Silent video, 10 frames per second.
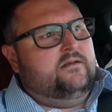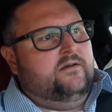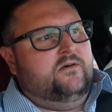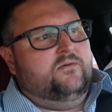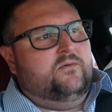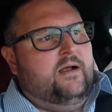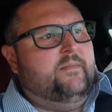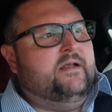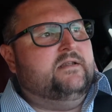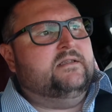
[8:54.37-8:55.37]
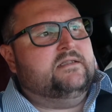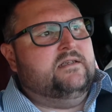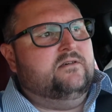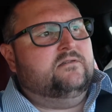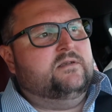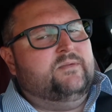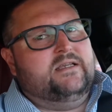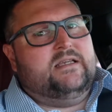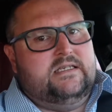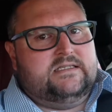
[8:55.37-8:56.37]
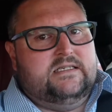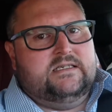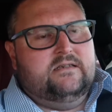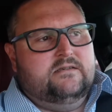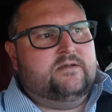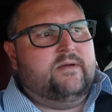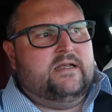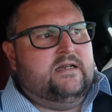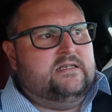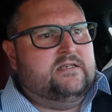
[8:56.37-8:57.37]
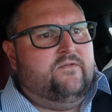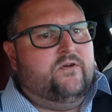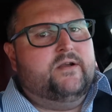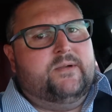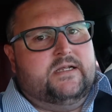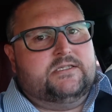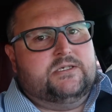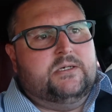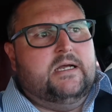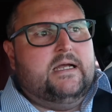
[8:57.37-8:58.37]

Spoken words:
You know, I made this deal to be easy, to make it easy for you because you